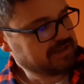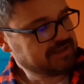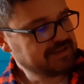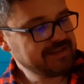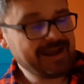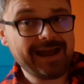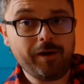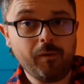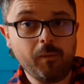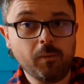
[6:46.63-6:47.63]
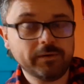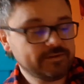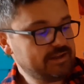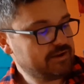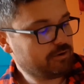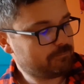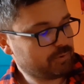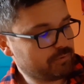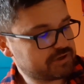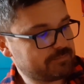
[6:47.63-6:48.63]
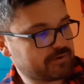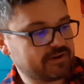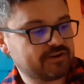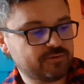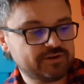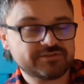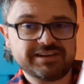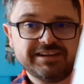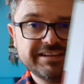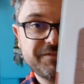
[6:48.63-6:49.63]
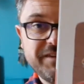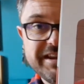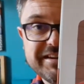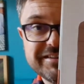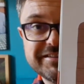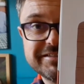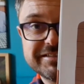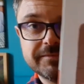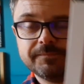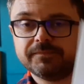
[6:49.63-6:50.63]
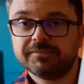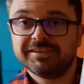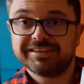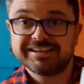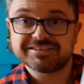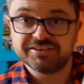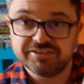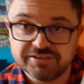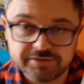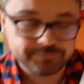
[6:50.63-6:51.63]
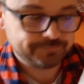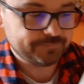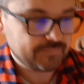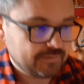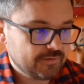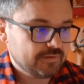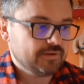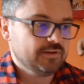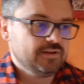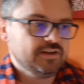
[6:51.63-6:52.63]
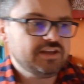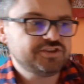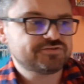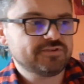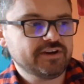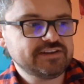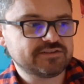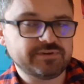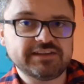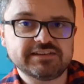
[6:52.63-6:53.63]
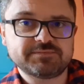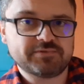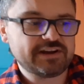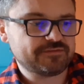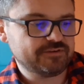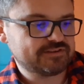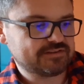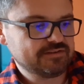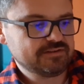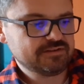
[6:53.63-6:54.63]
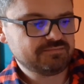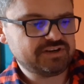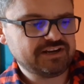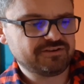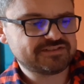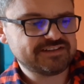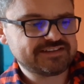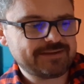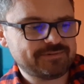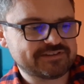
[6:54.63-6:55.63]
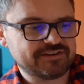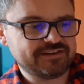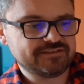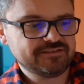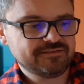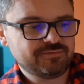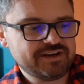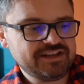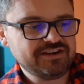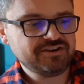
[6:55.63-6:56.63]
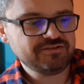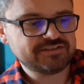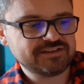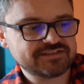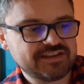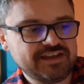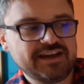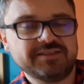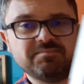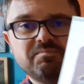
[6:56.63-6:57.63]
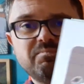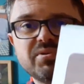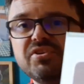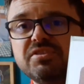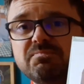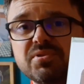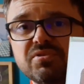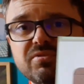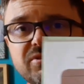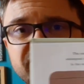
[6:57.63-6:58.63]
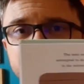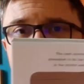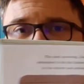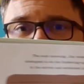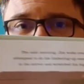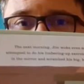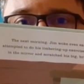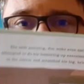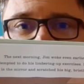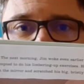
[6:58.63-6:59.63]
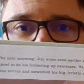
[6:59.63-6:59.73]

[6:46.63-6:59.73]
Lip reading: Yow! He got porcupine quills in his fingers. That's going to hurt. He tried to eat his breakfast, but he lost his appetite when he noticed he had bird poo on his shirt.